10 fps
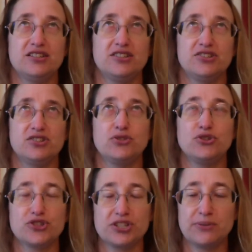so
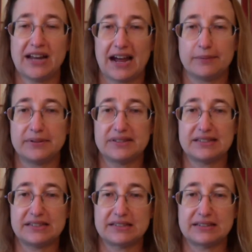usually what
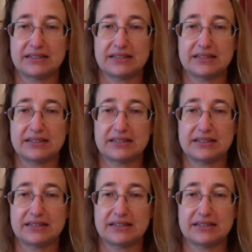happens is